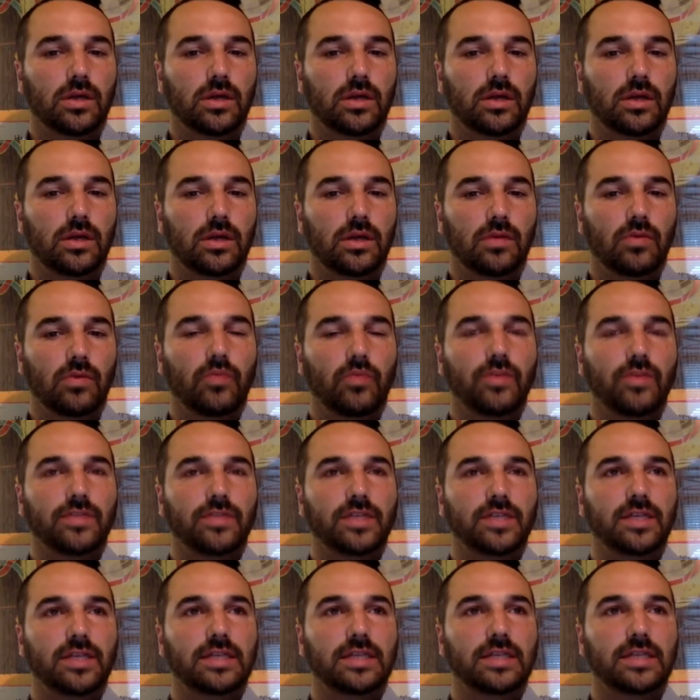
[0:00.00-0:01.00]
What we've
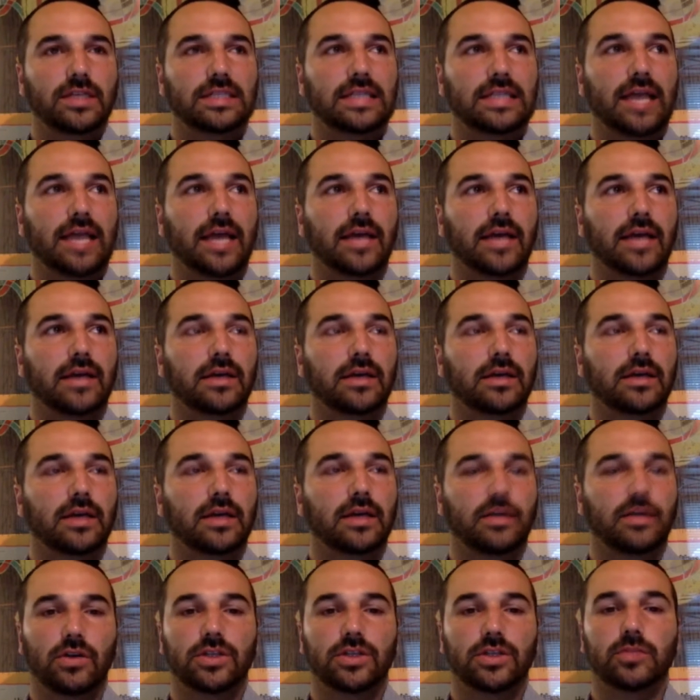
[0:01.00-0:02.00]
seen is, like,
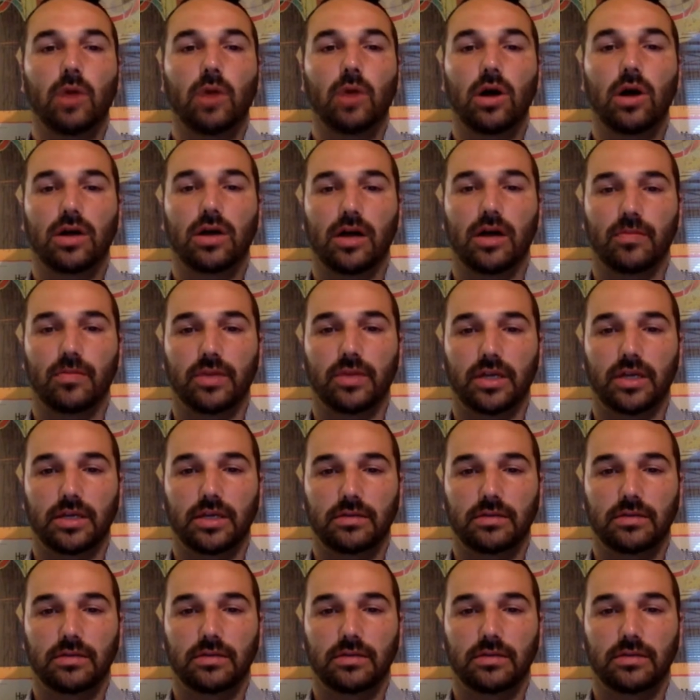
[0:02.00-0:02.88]
if you're a small company